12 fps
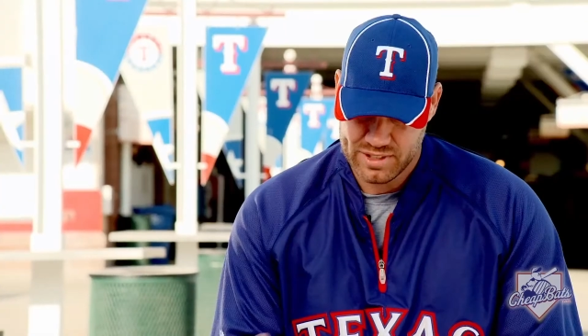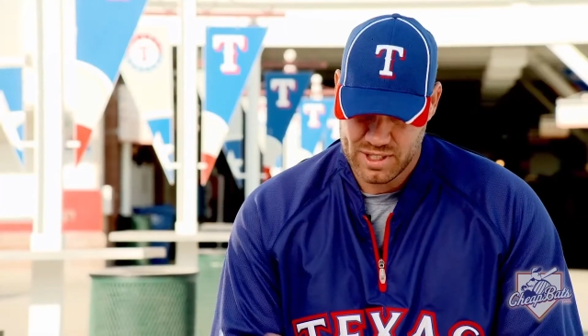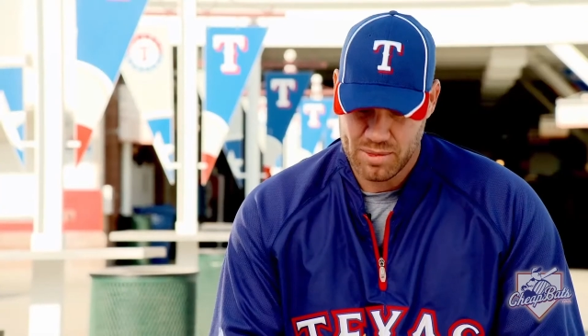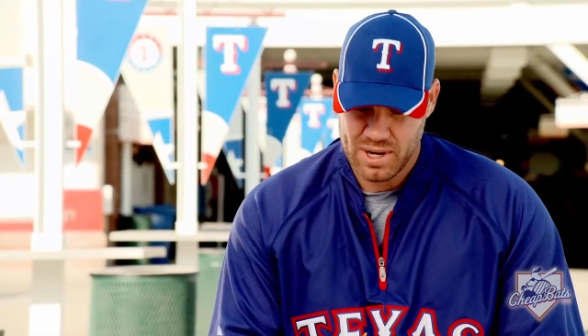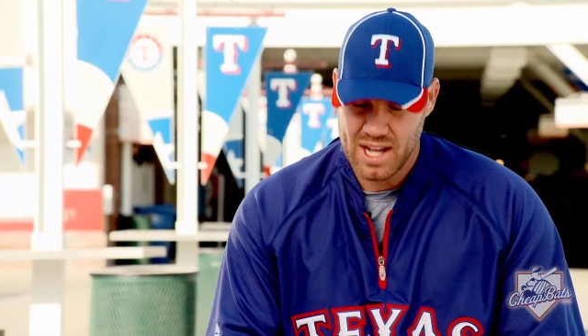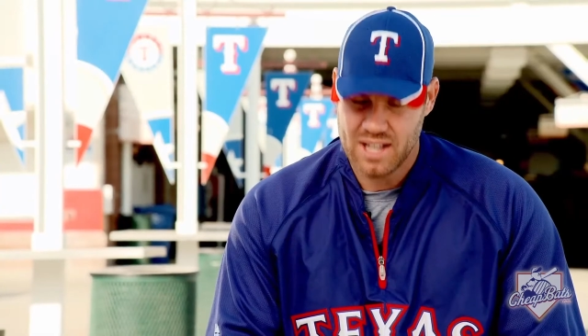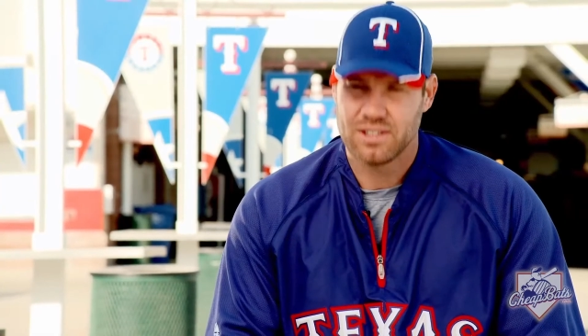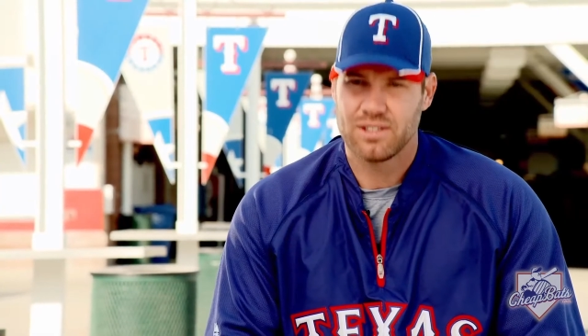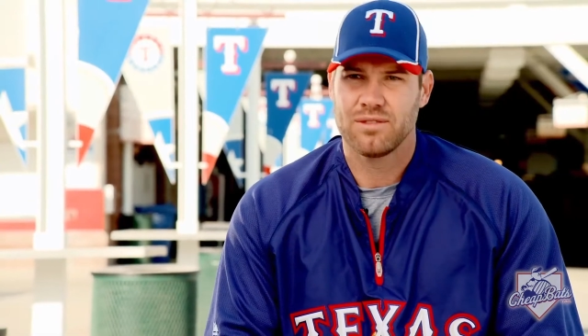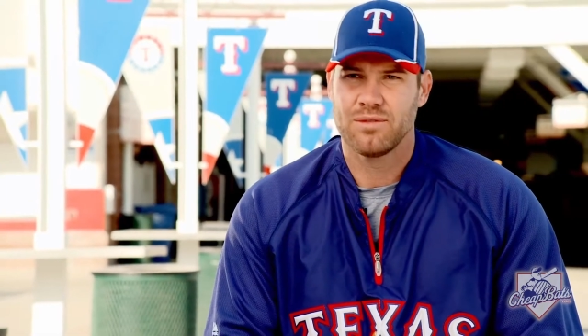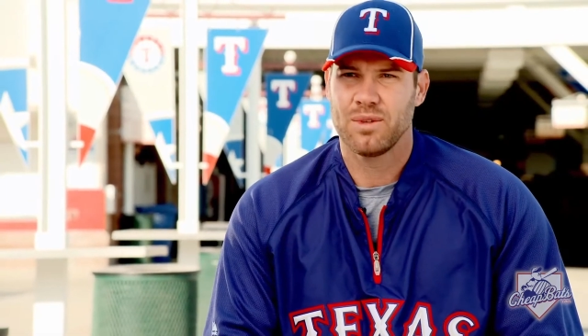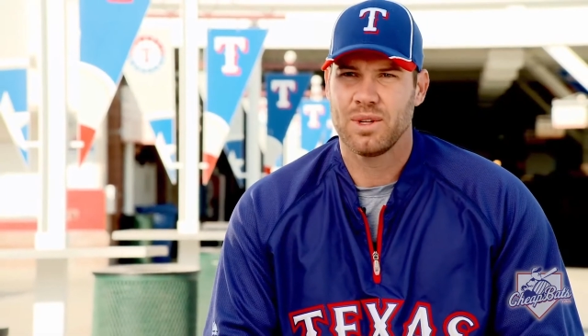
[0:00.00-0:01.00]
Some guys
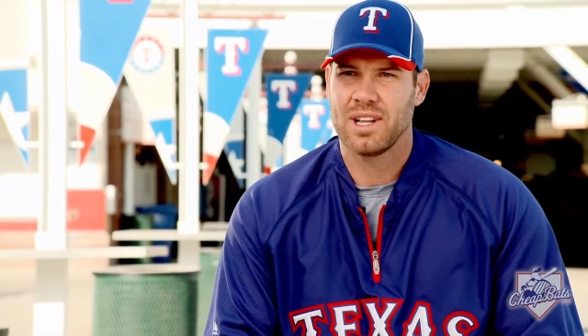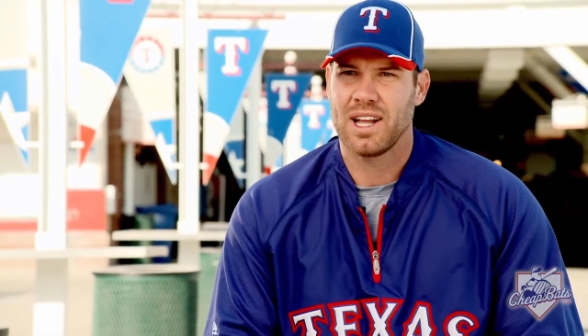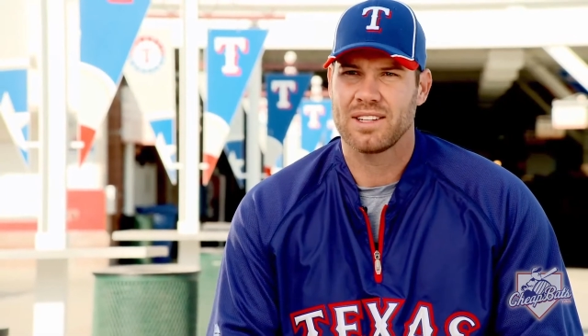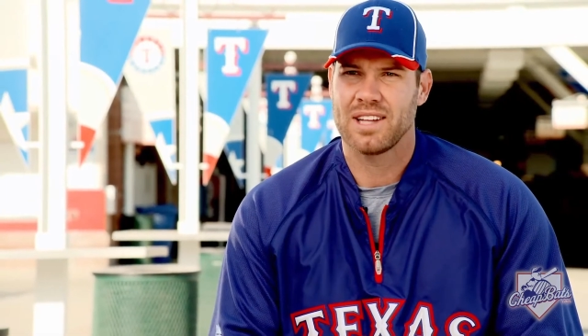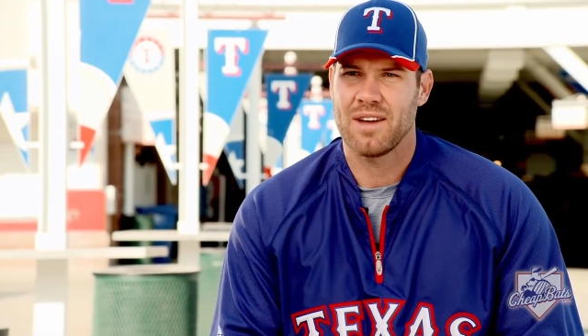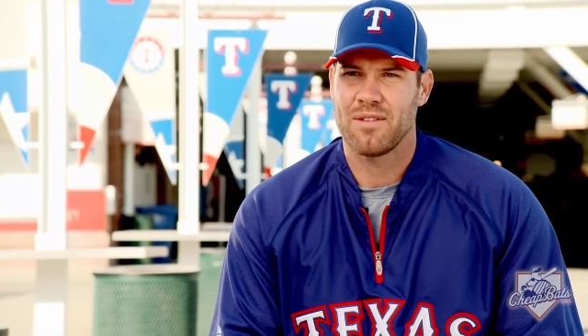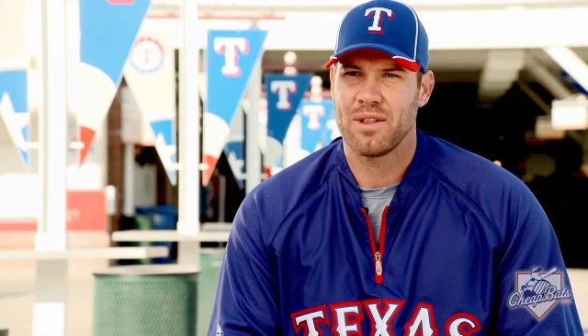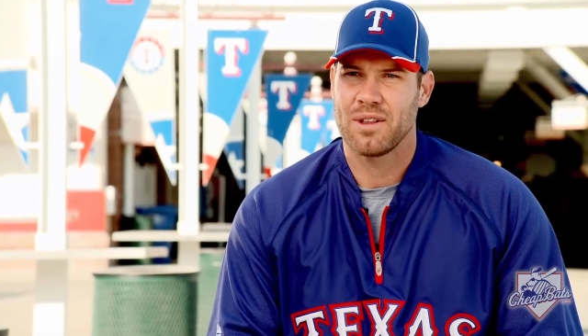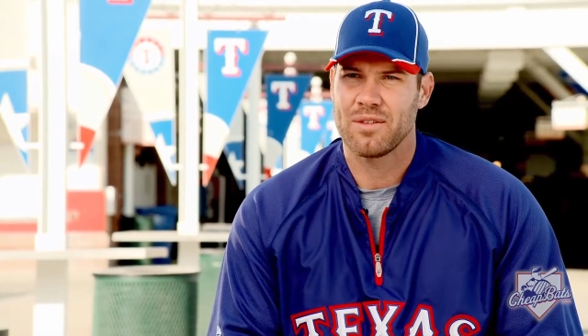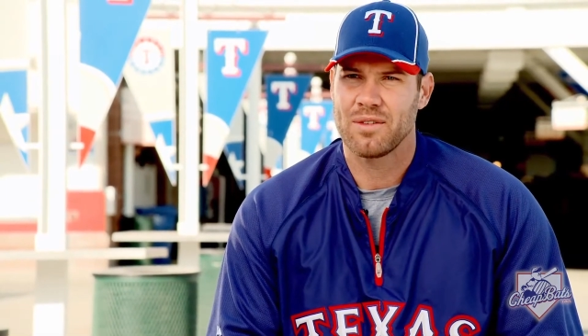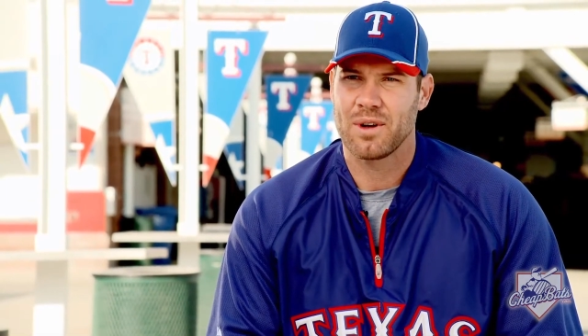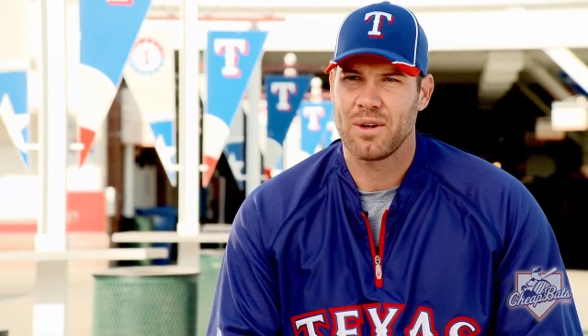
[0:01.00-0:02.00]
really like to have all the
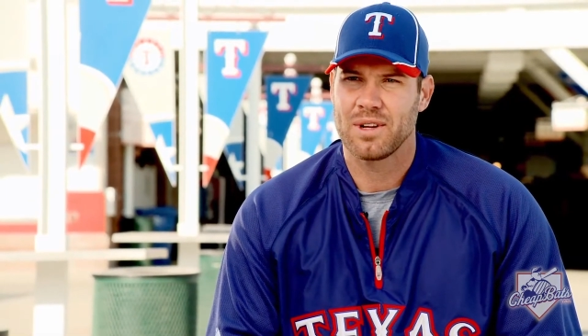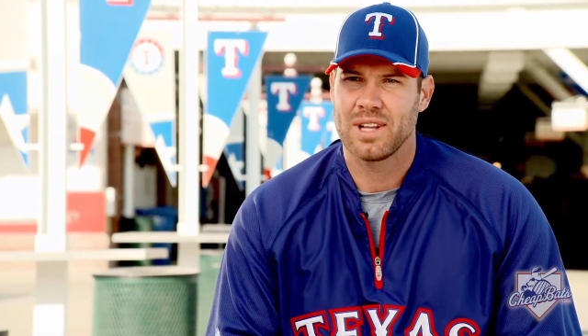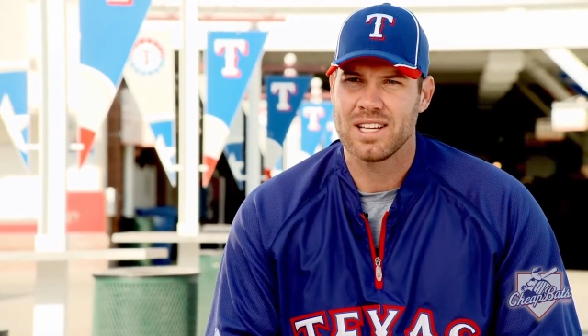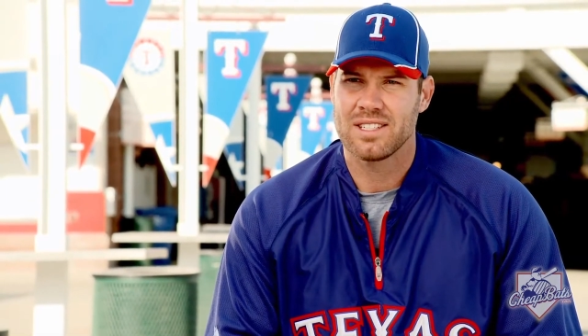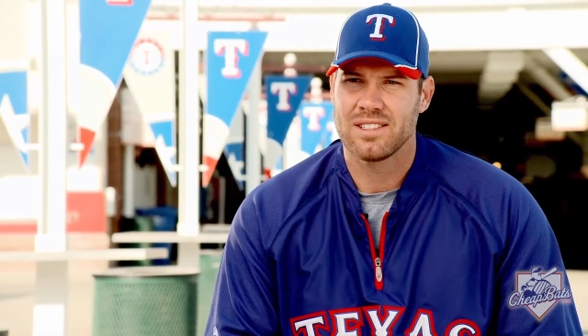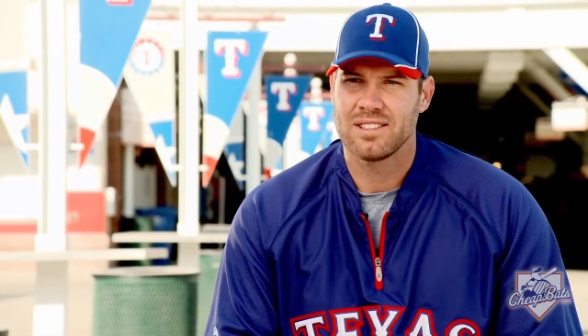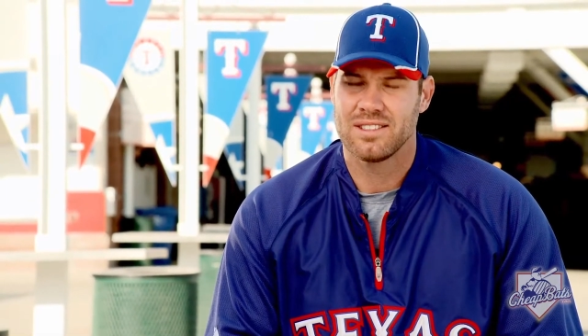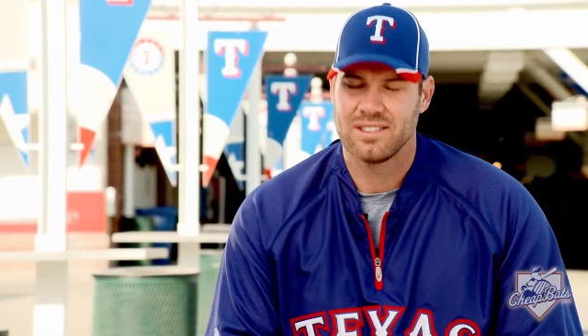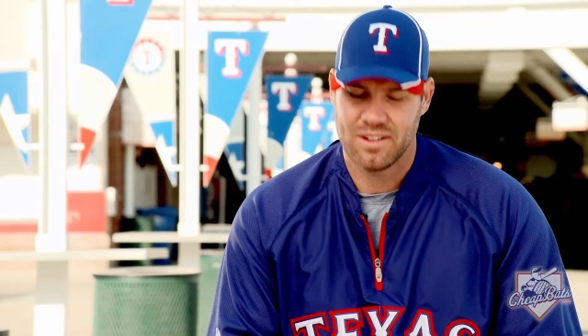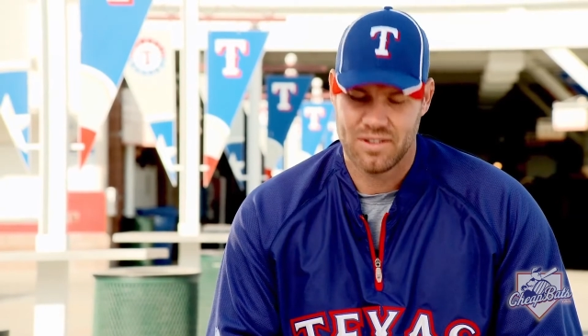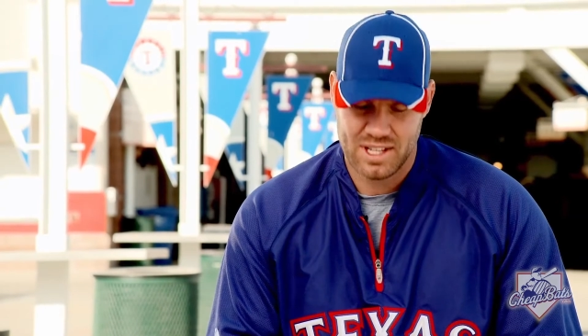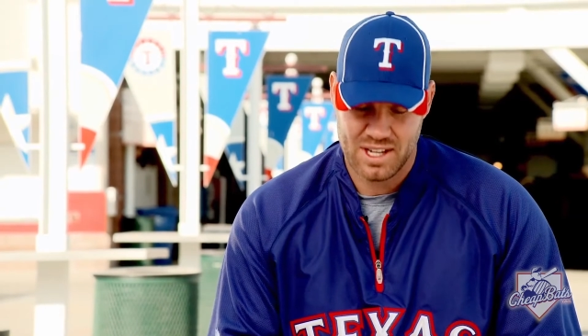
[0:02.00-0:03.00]
different color laces and
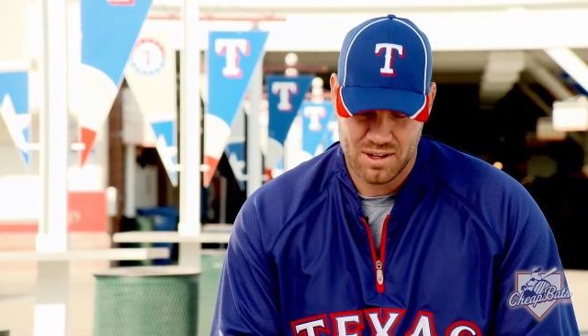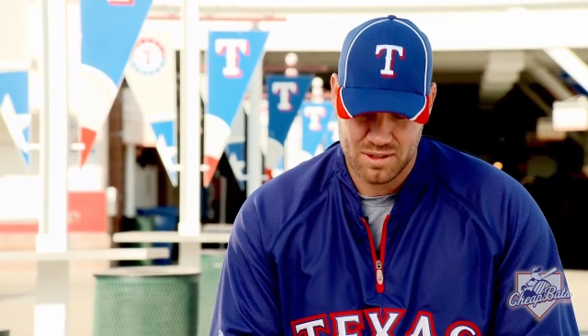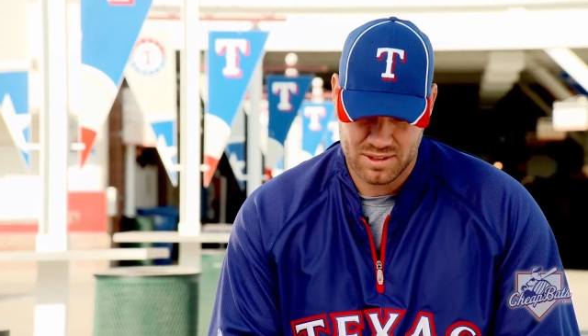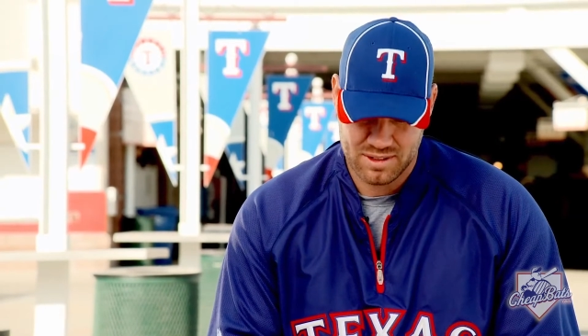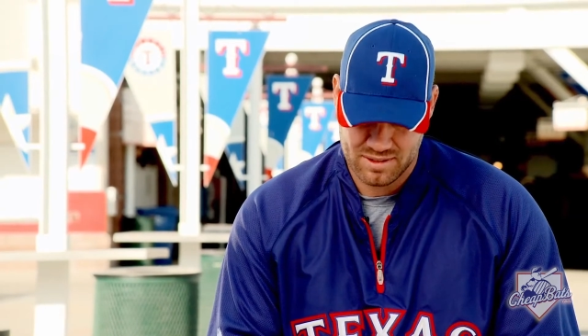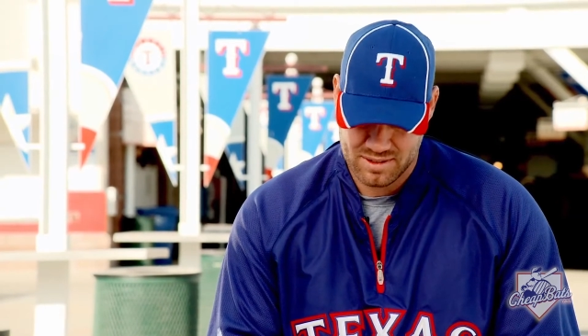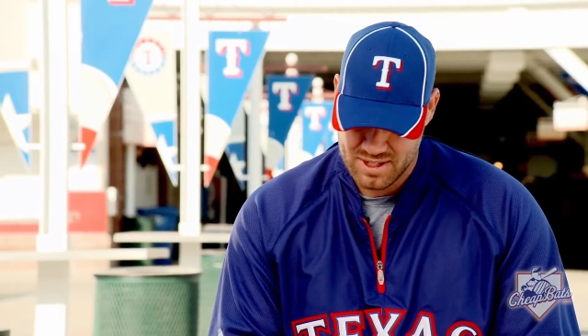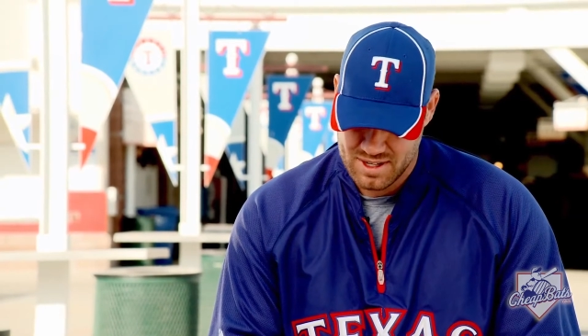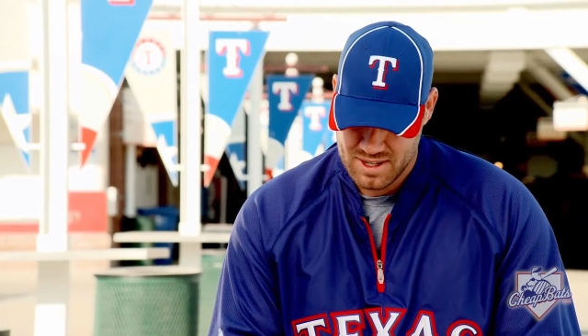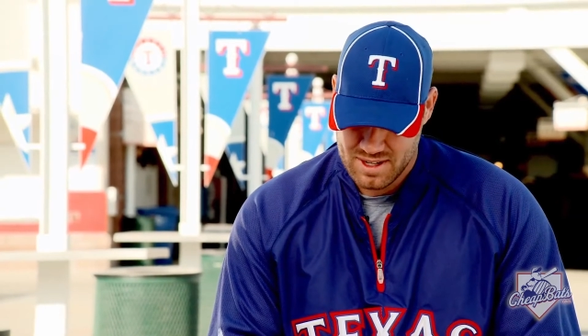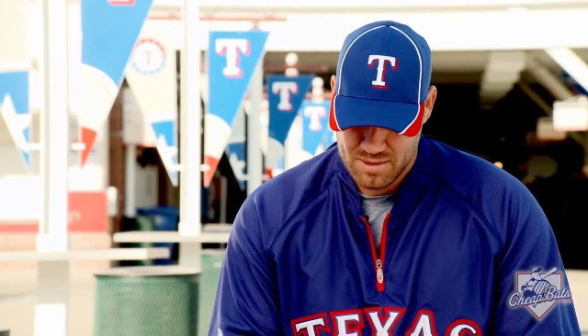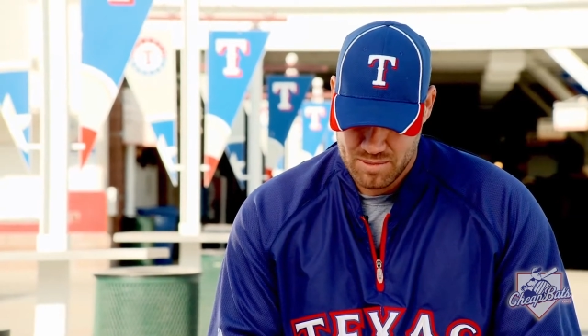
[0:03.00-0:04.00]
everything else, and
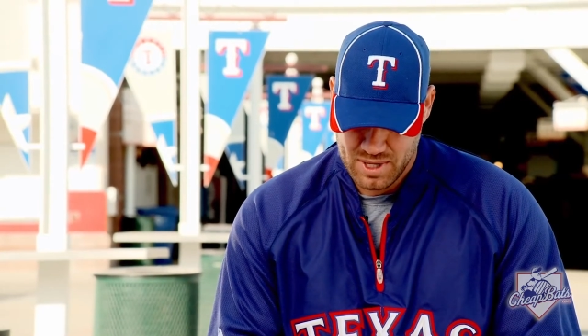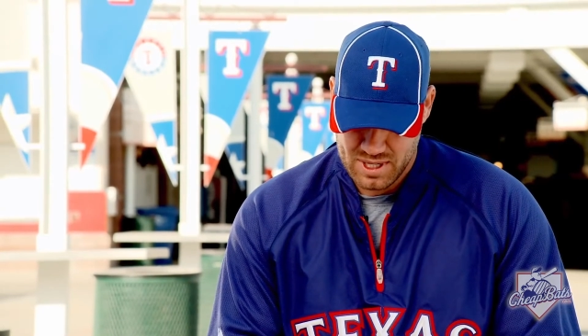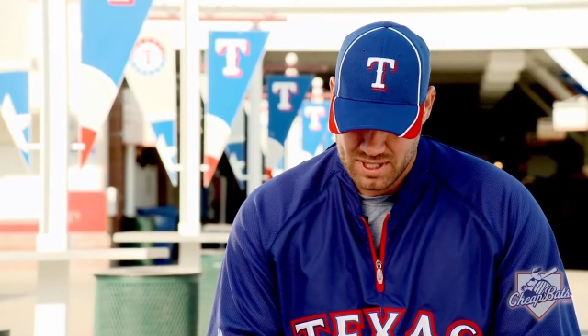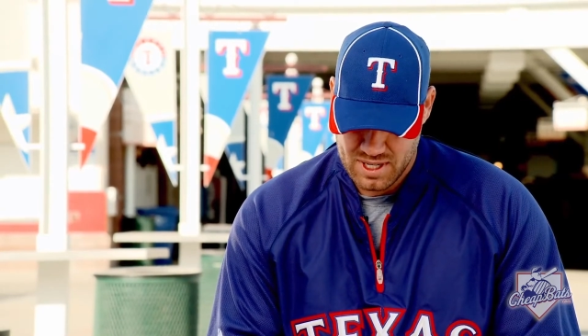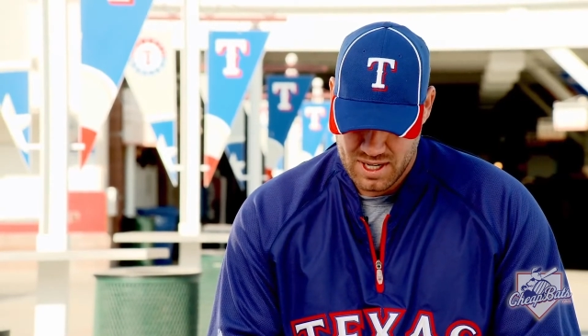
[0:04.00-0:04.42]
but